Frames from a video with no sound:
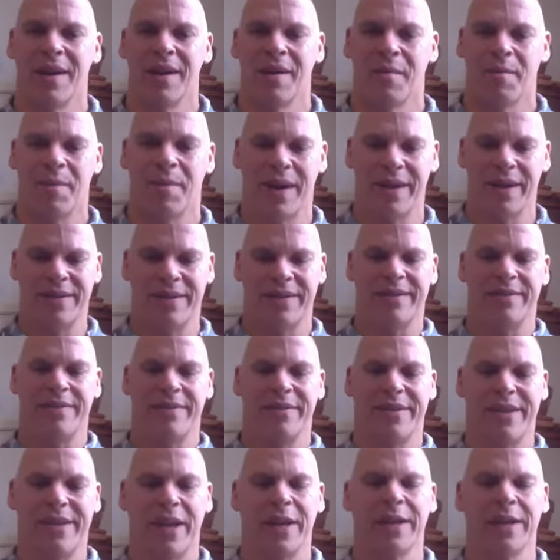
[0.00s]
by
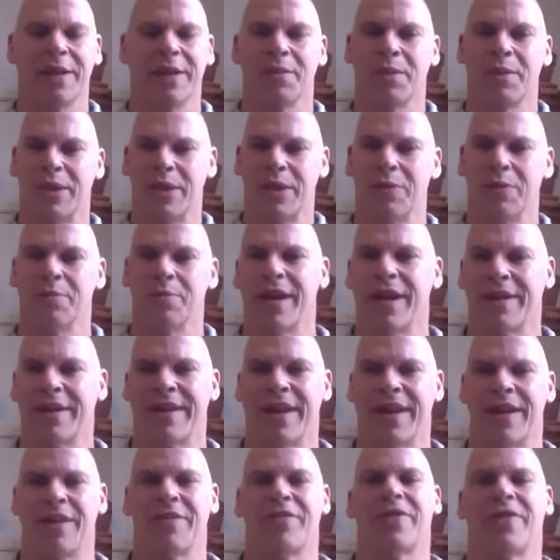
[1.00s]
telling you that you
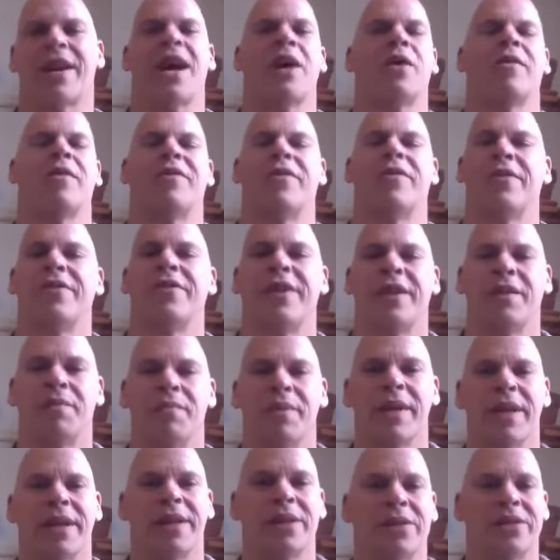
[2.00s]
meditated for an hour and 15
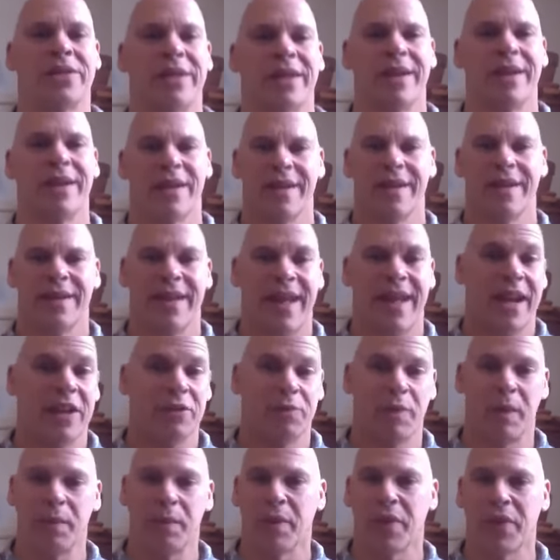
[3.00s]
minutes, that has
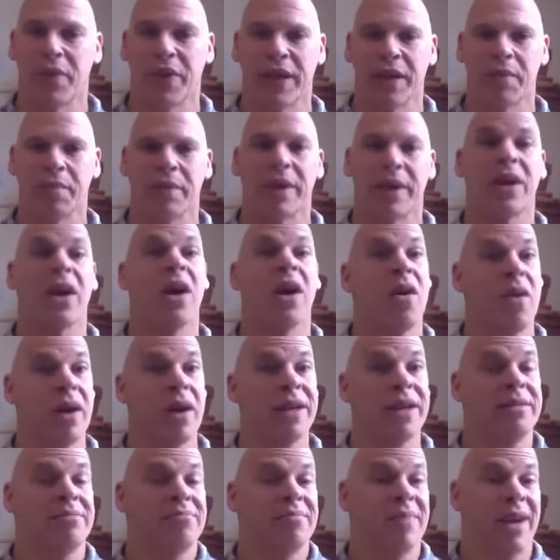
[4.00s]
people thinking like, oh,
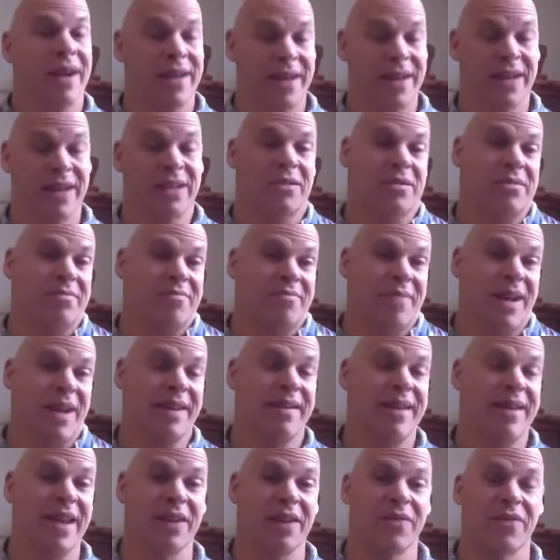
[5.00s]
I guess
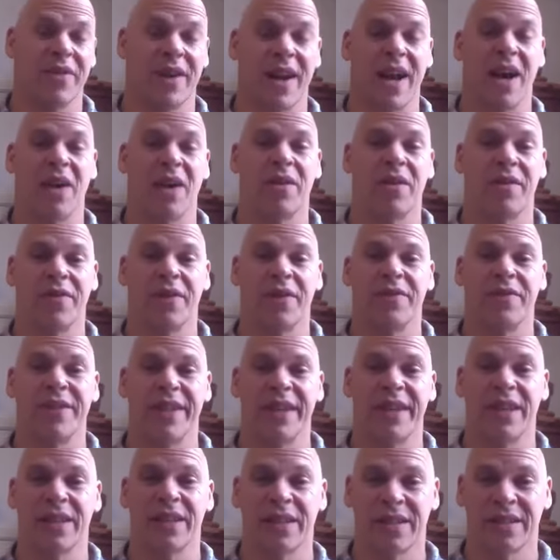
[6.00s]
meditating for an hour and
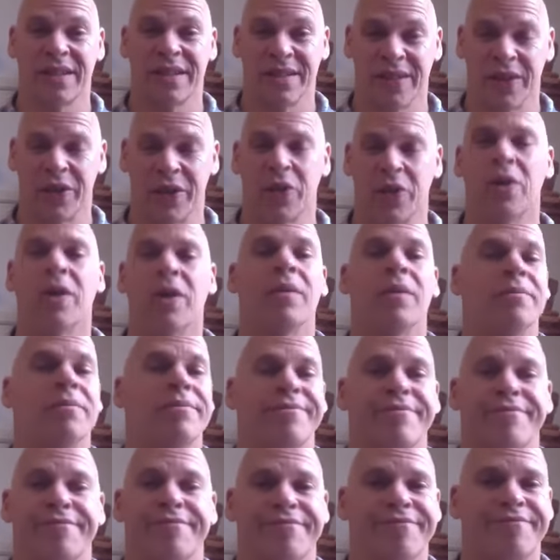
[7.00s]
15 is the norm.
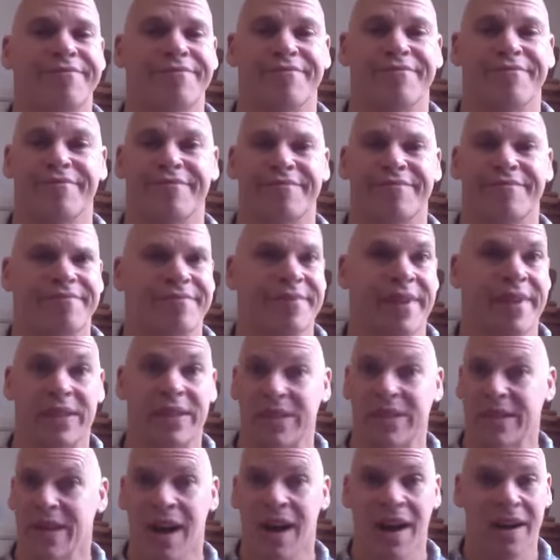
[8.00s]
And
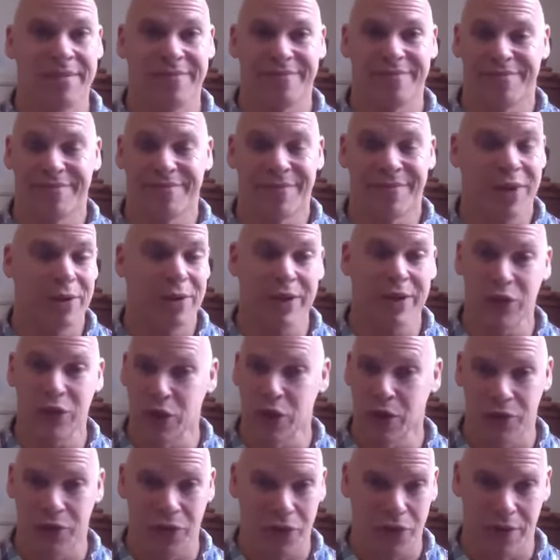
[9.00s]
it's not. There is
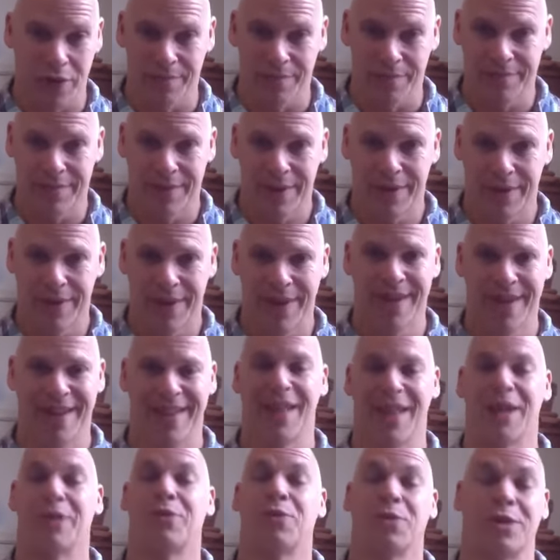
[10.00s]
no norm.
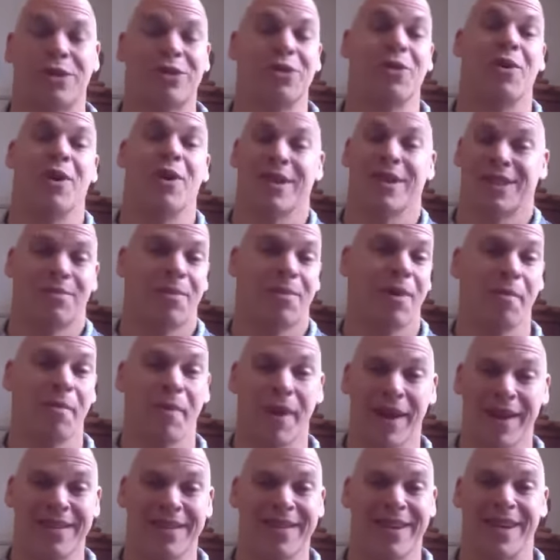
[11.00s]
That's what's so awesome about
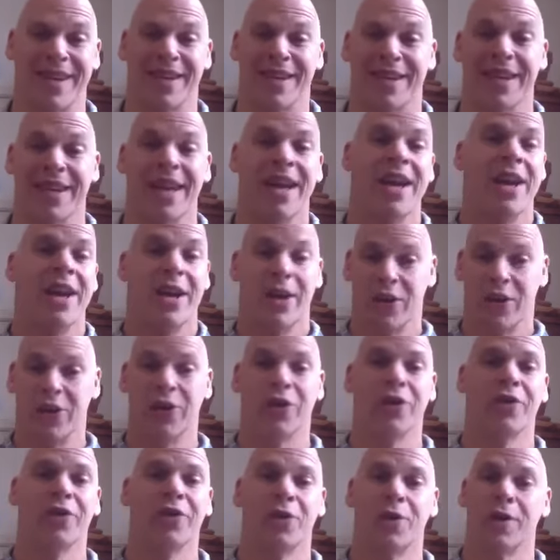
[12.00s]
meditating.
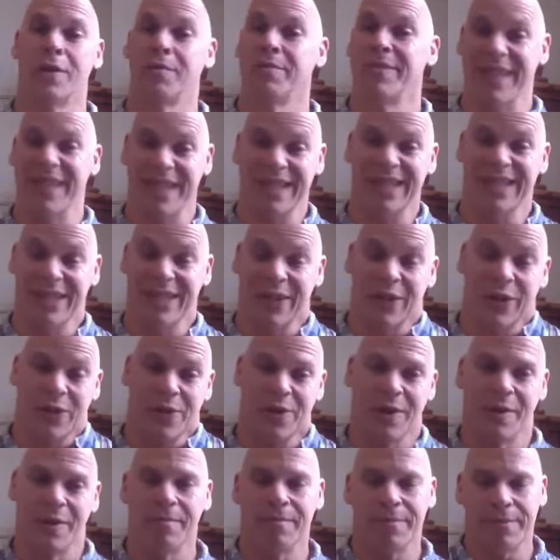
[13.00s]
Your norm is the
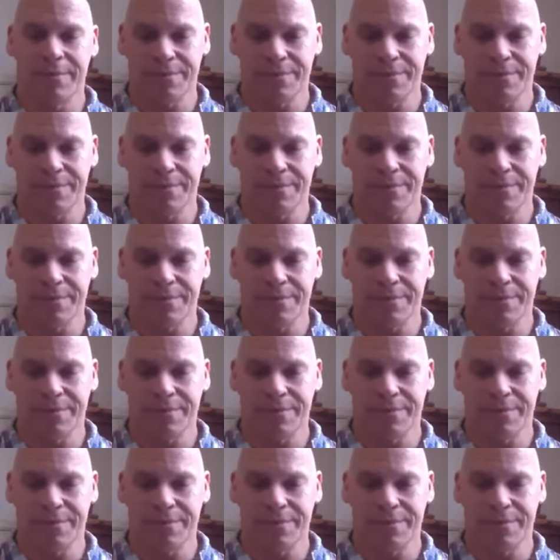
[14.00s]
norm.